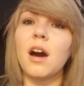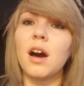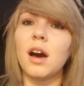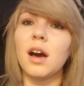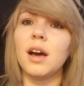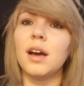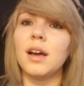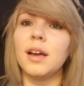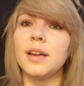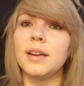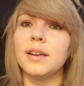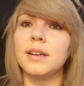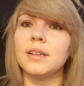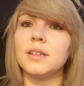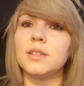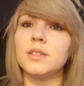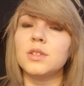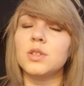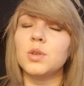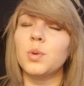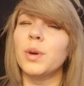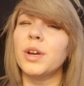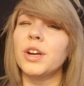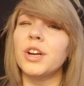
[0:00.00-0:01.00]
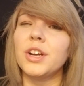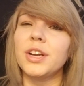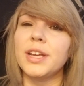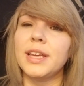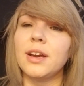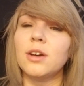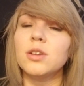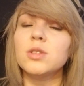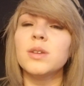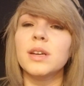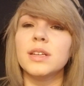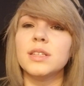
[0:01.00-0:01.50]
on Twitter.
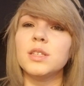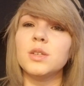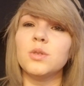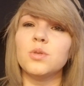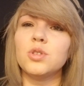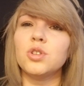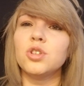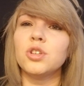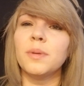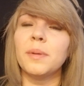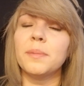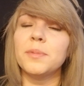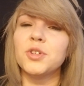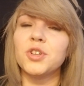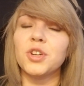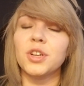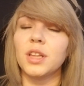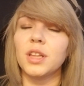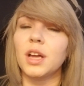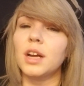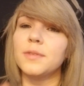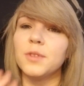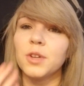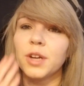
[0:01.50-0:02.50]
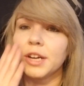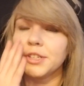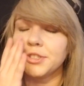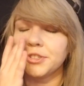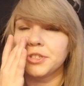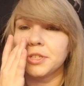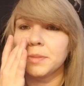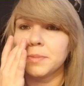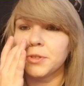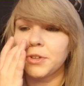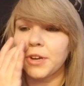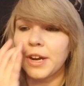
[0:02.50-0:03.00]
He also has YouTube. I'm sure a lot of you guys
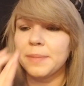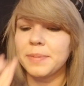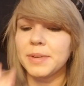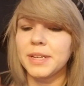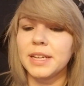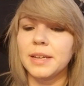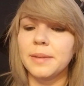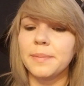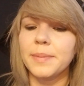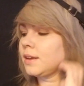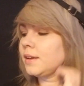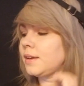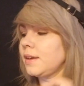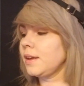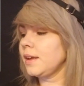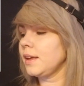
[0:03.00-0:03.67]
are subscribed to him.